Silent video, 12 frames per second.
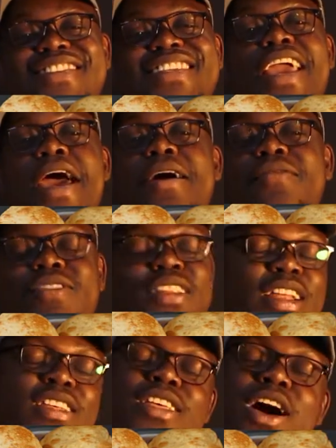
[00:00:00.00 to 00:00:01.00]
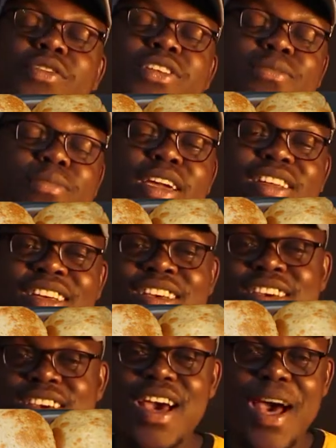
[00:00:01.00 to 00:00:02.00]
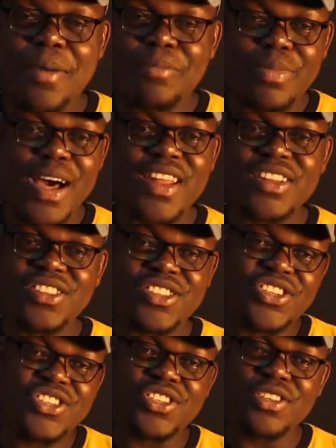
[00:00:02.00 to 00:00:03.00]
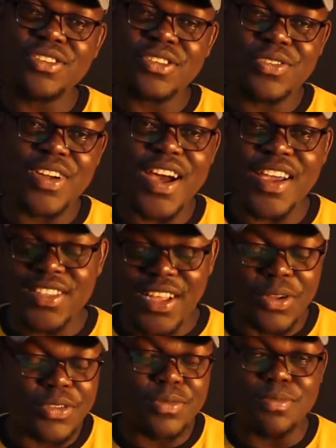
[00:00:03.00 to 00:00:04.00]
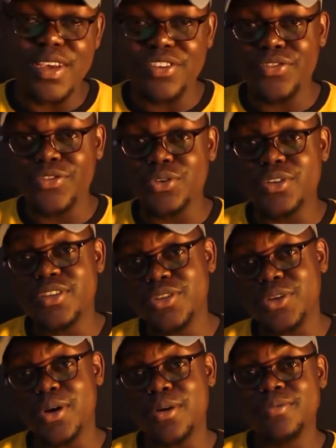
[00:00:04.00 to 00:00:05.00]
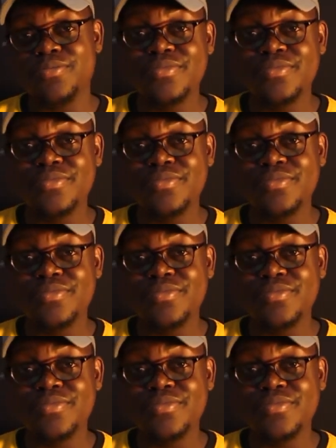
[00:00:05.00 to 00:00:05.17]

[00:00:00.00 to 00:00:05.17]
Yeah, that is how it's made. I'm bad in teaching you guys how to make food, so